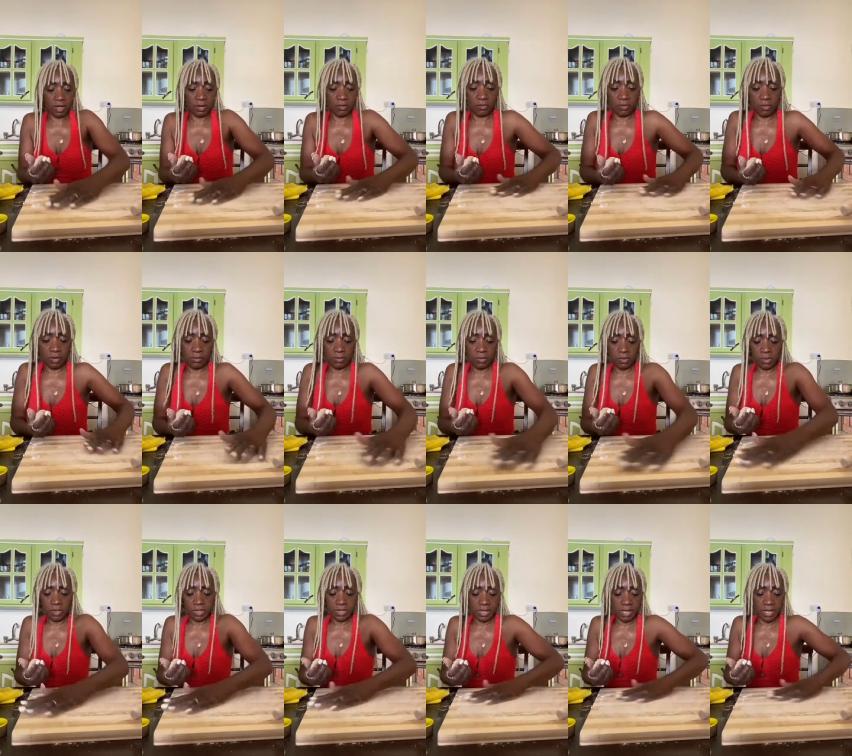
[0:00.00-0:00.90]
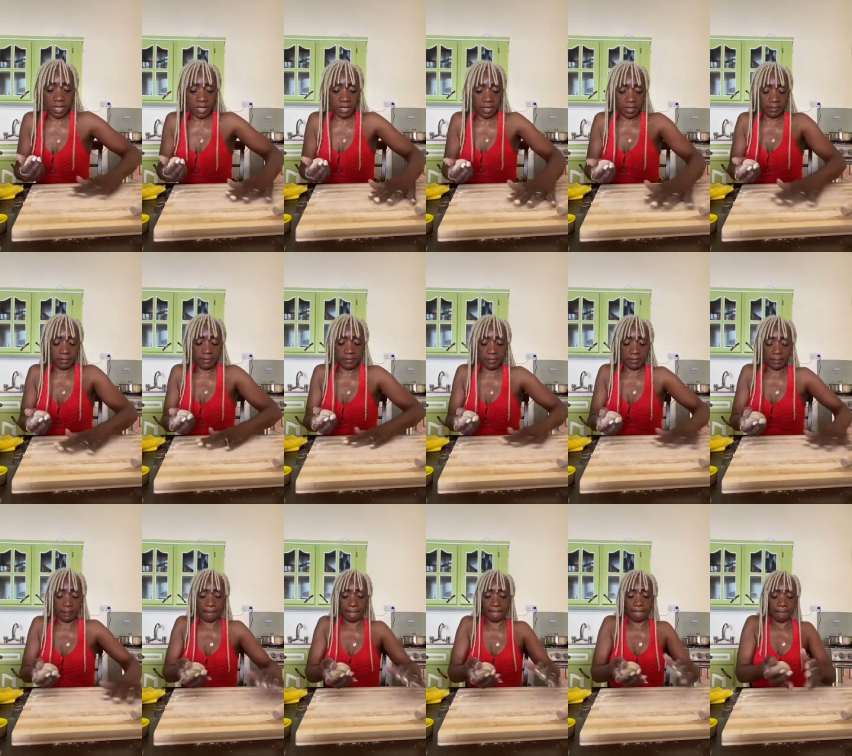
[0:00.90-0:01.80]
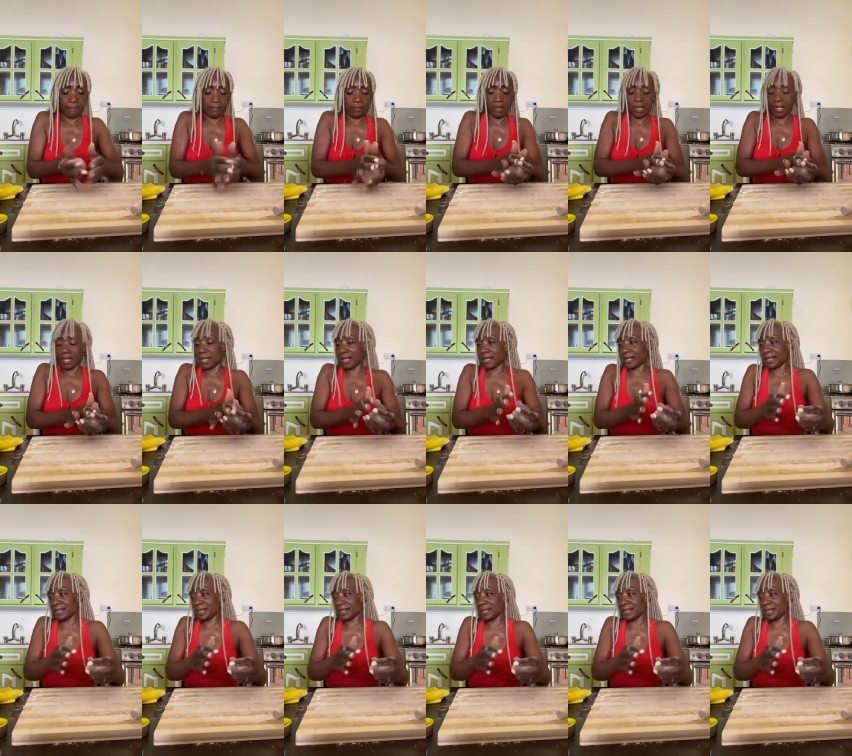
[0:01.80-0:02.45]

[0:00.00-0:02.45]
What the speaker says: articles, because I can't imagine